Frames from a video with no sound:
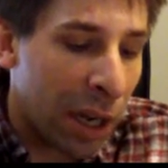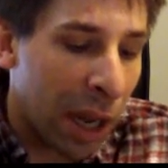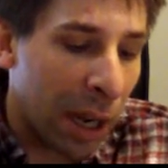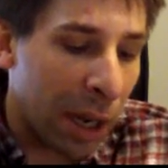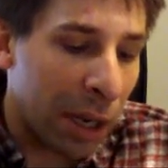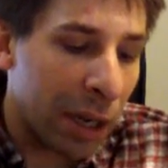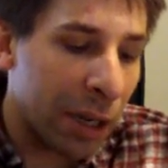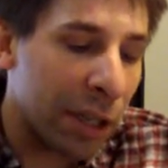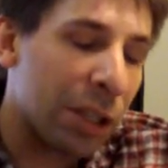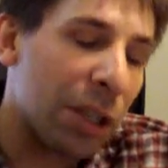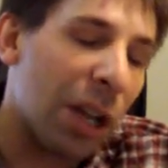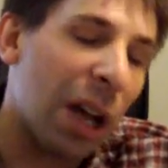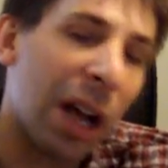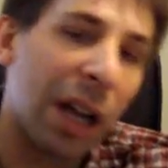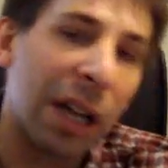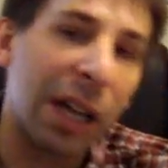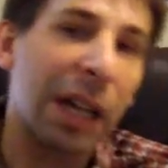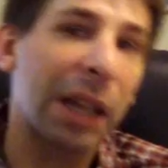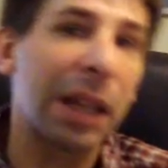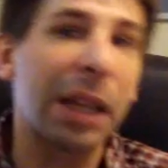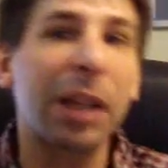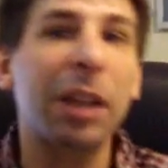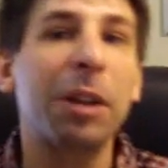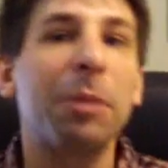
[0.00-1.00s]
I'm going to talk
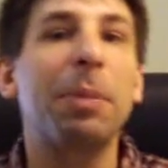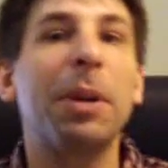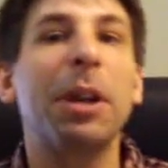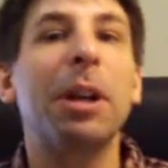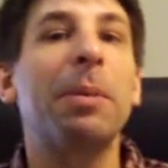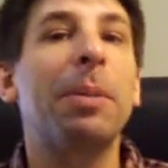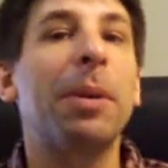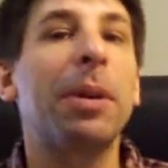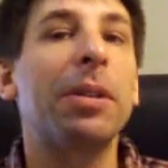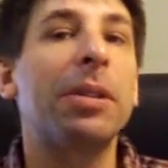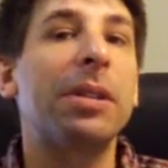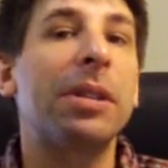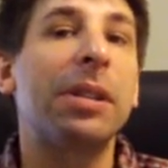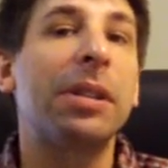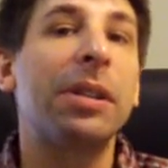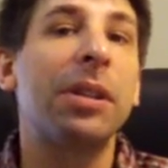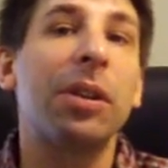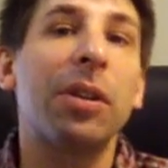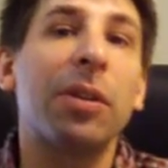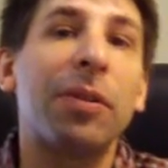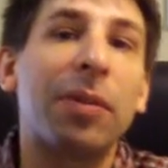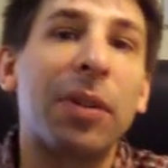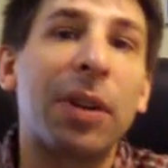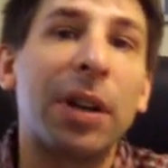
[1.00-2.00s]
a little bit about
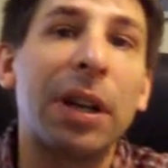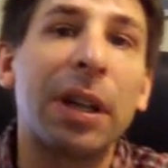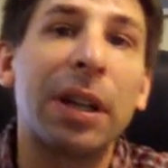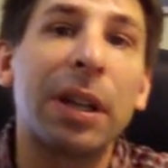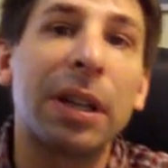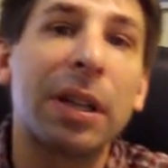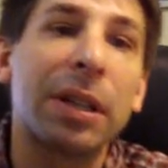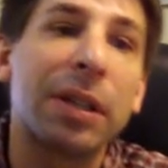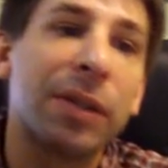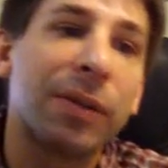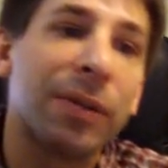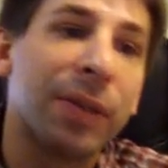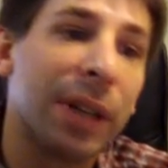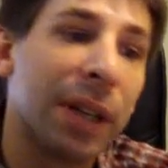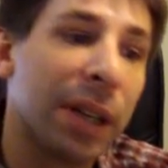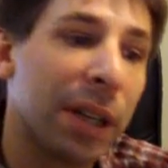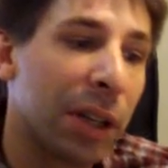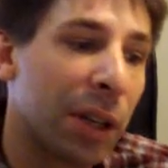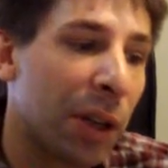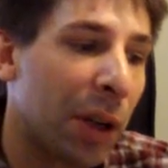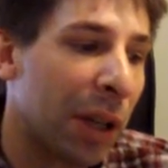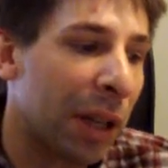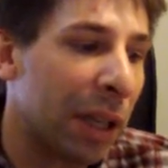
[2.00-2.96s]
silver in this video,